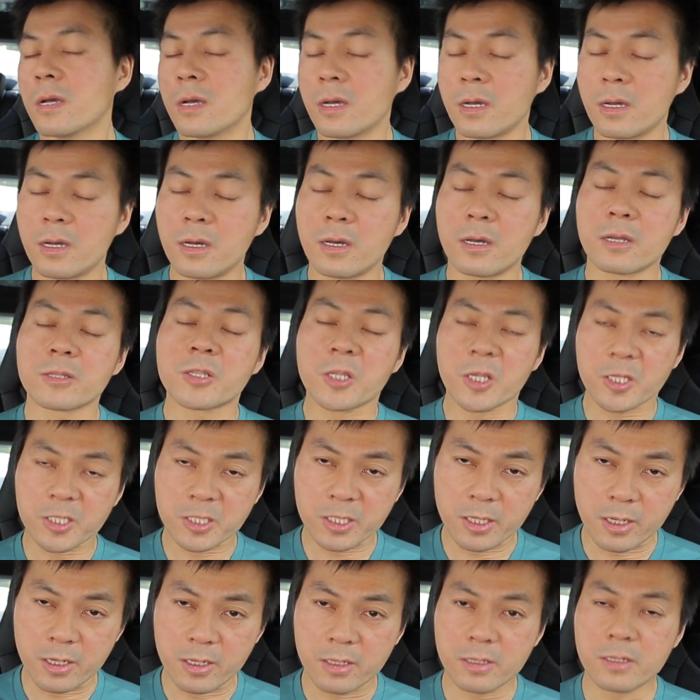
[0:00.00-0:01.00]
uh,
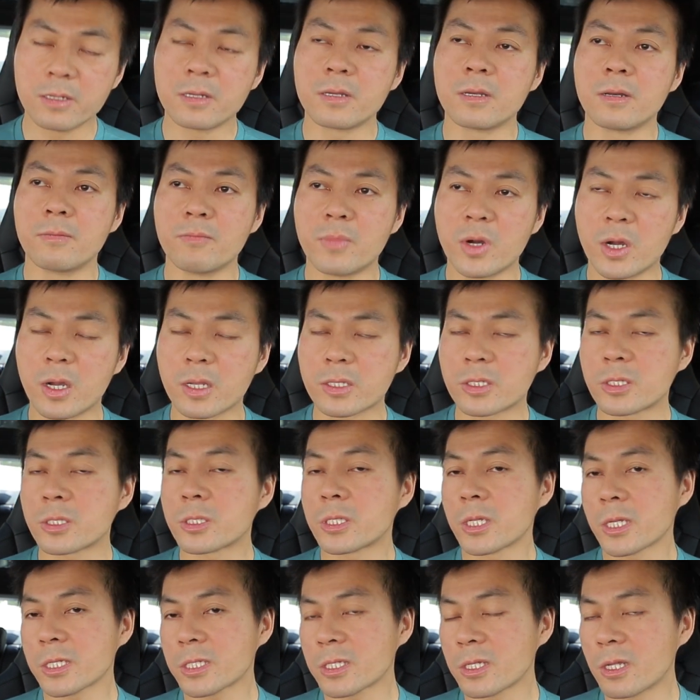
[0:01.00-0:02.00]
Tesla, but
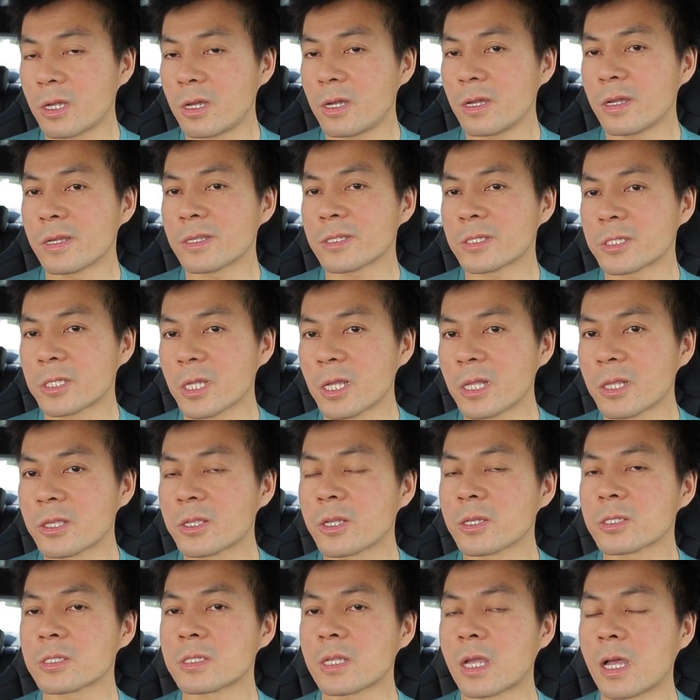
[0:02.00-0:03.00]
Tesla still
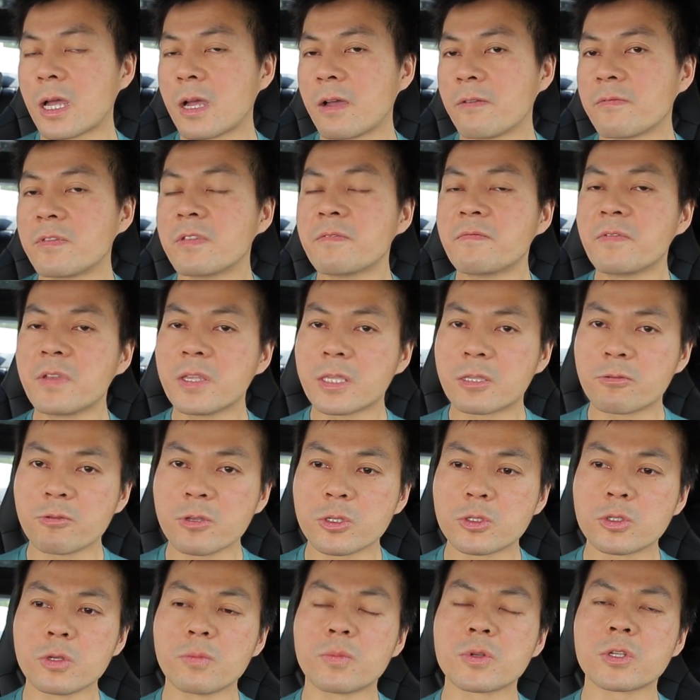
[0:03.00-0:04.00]
doesn't have the
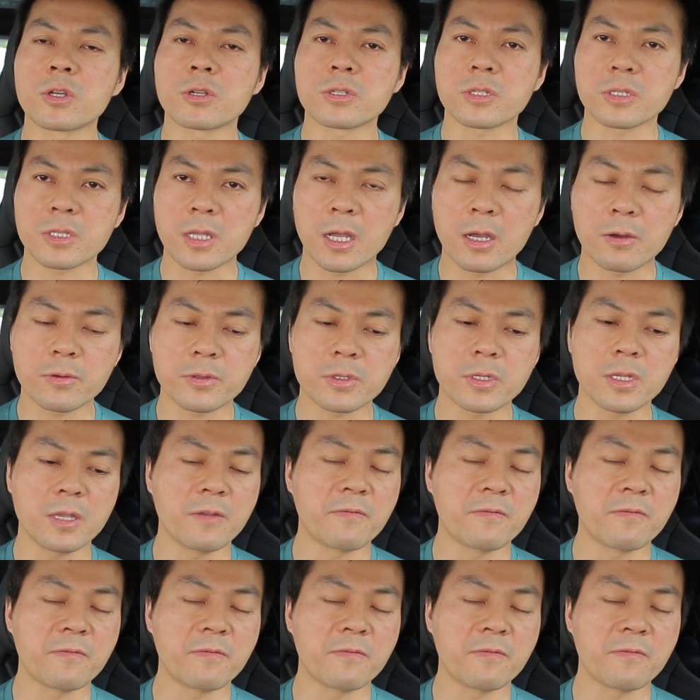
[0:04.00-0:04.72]
V3 supercharger out.